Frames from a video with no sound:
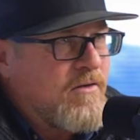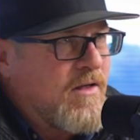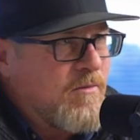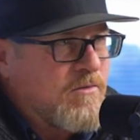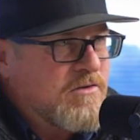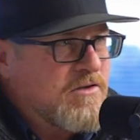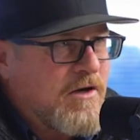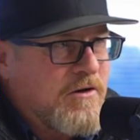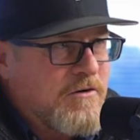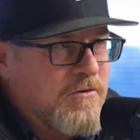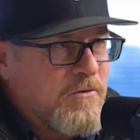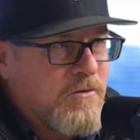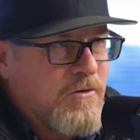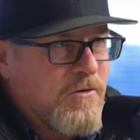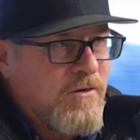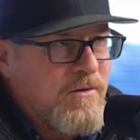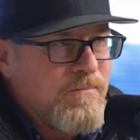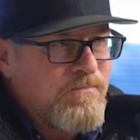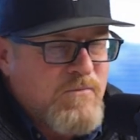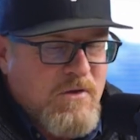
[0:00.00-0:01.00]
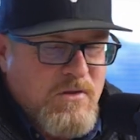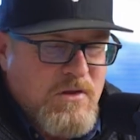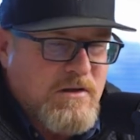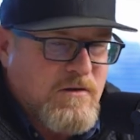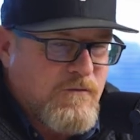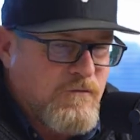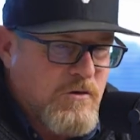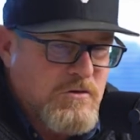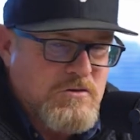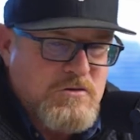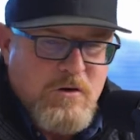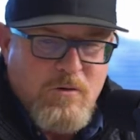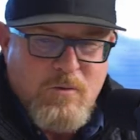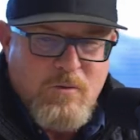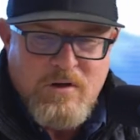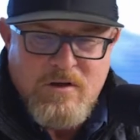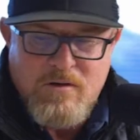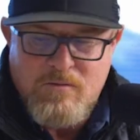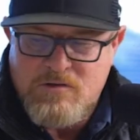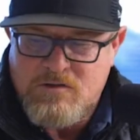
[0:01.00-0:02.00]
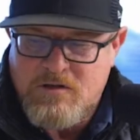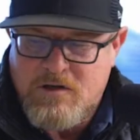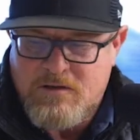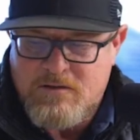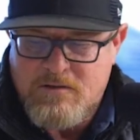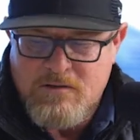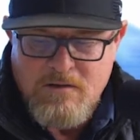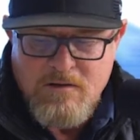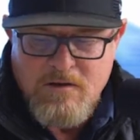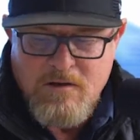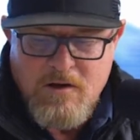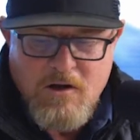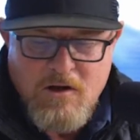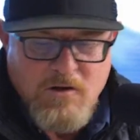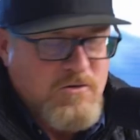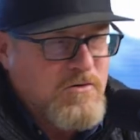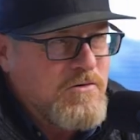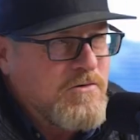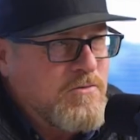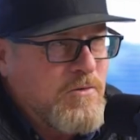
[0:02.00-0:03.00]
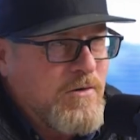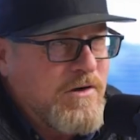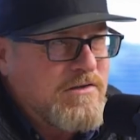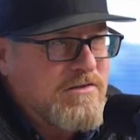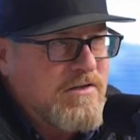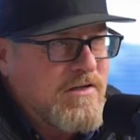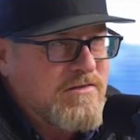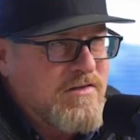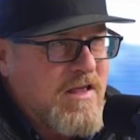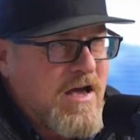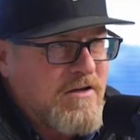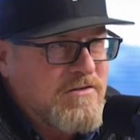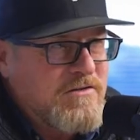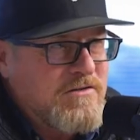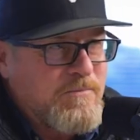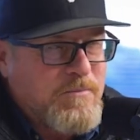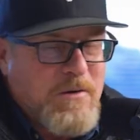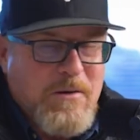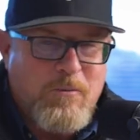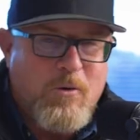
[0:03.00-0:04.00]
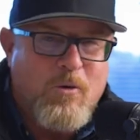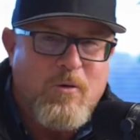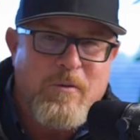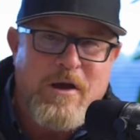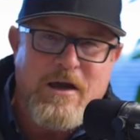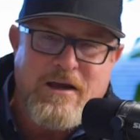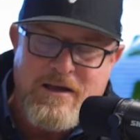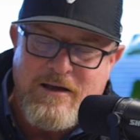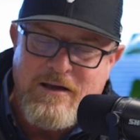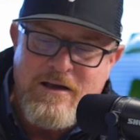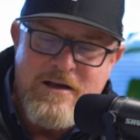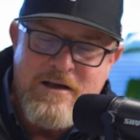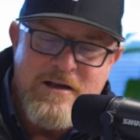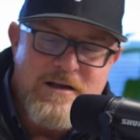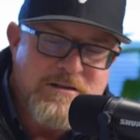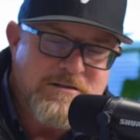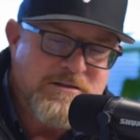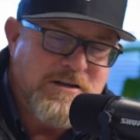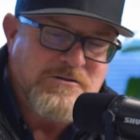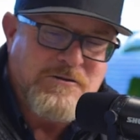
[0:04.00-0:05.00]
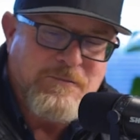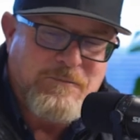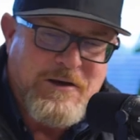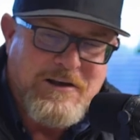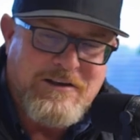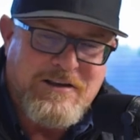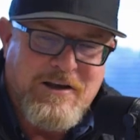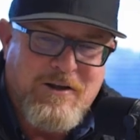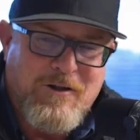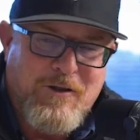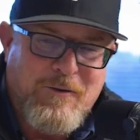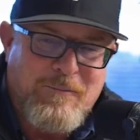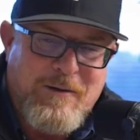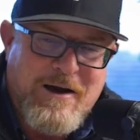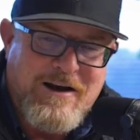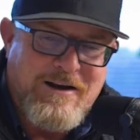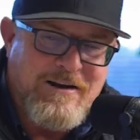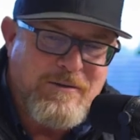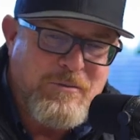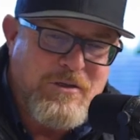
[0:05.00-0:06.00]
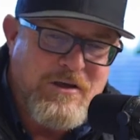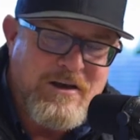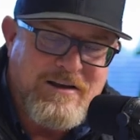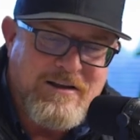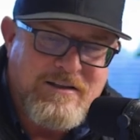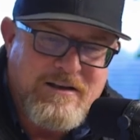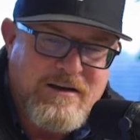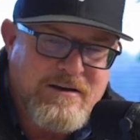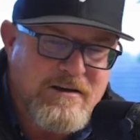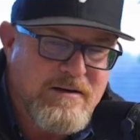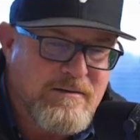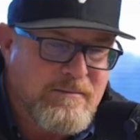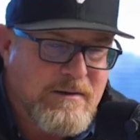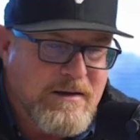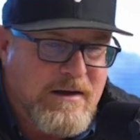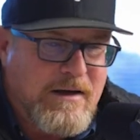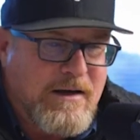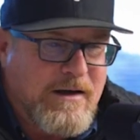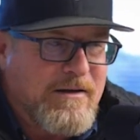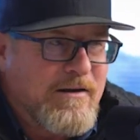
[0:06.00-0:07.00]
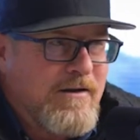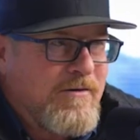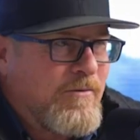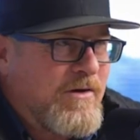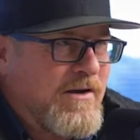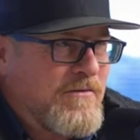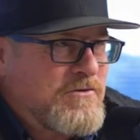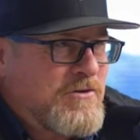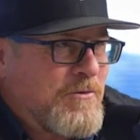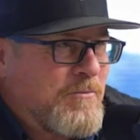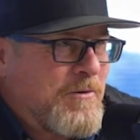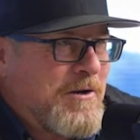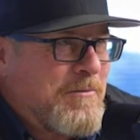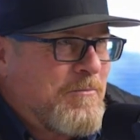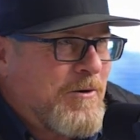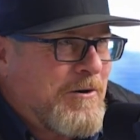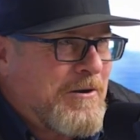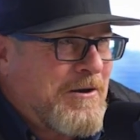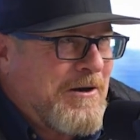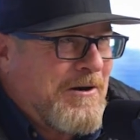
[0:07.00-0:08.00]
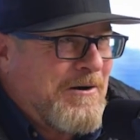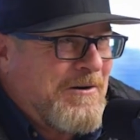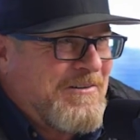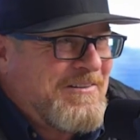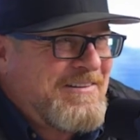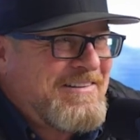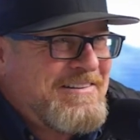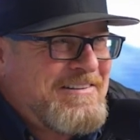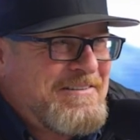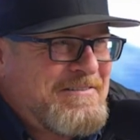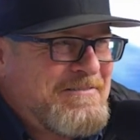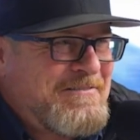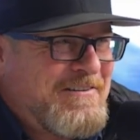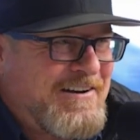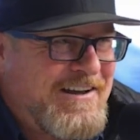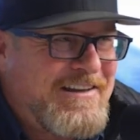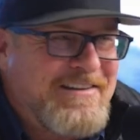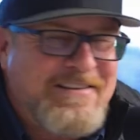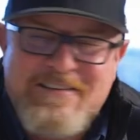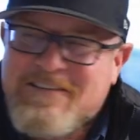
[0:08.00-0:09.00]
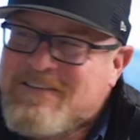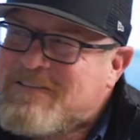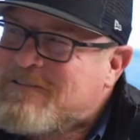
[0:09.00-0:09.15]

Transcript: That was kind of cool. I think the first loan we did was like $126,000. People were making such a big deal about it. I'm thinking like, oh my God, we have so many more to go, right?